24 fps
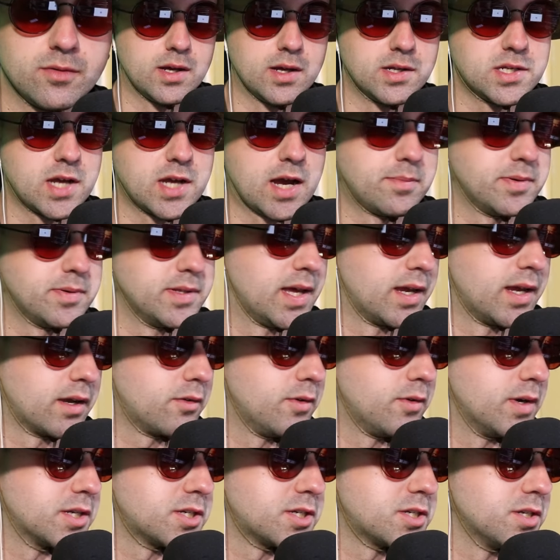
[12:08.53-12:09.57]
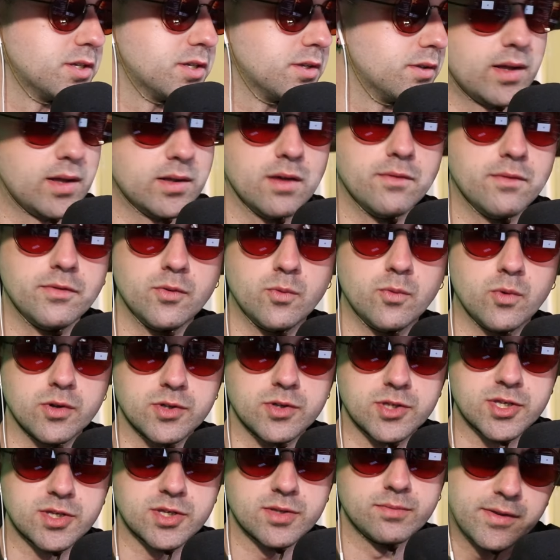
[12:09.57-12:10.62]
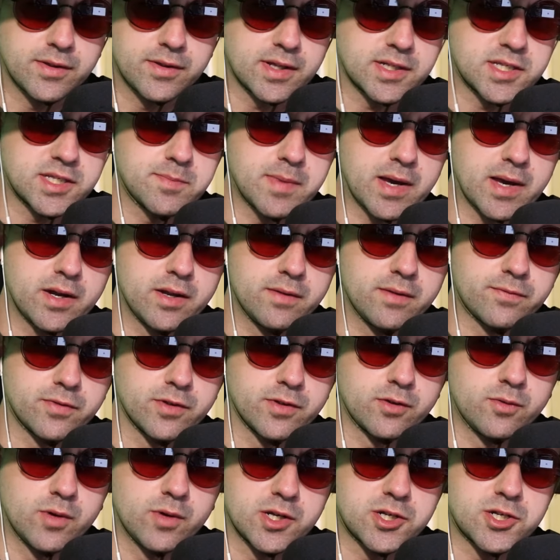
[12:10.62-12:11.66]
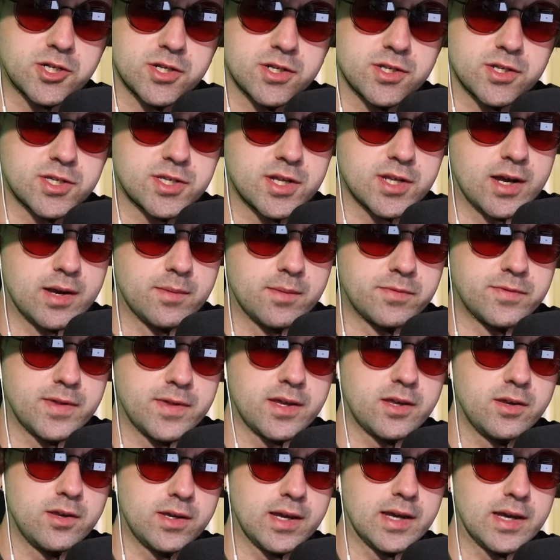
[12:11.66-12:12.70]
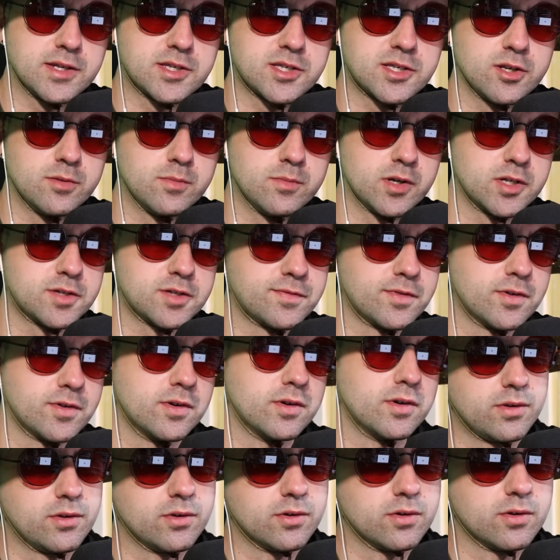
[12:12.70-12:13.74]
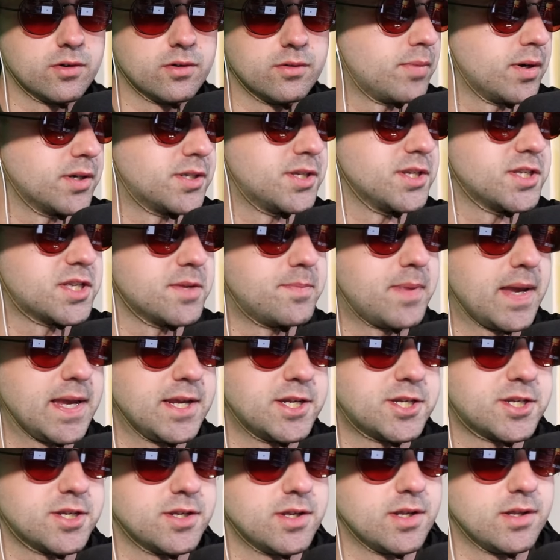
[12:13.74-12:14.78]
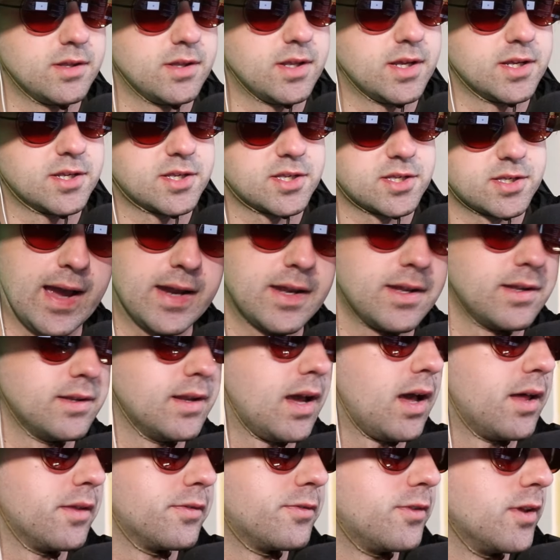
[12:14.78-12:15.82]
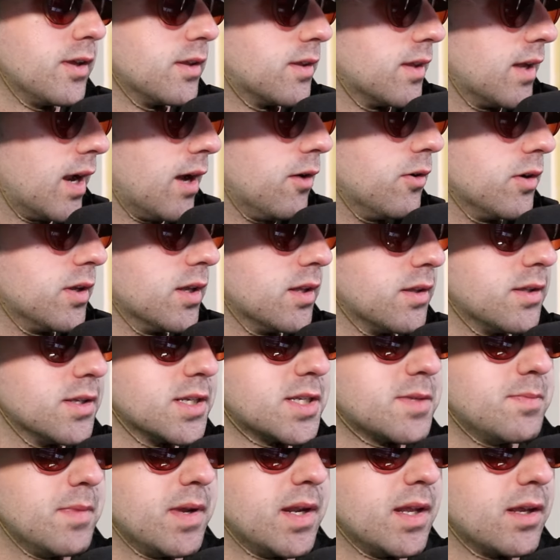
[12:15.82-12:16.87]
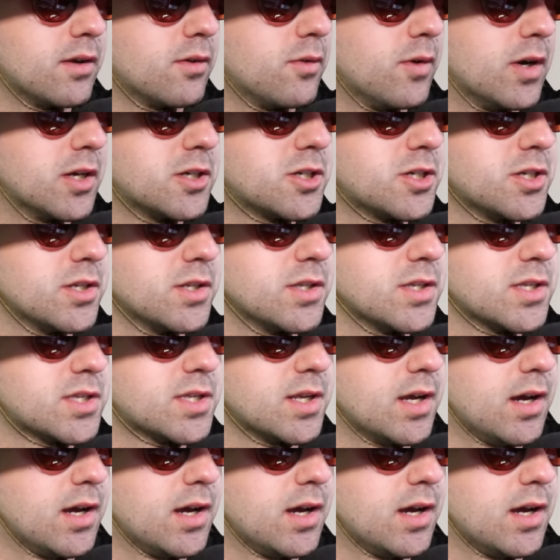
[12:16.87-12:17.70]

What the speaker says: on top of that question, I love the woods. I think that's about it for the questions. Thank you guys so much for your participation in this. I did not think that I would get this many questions.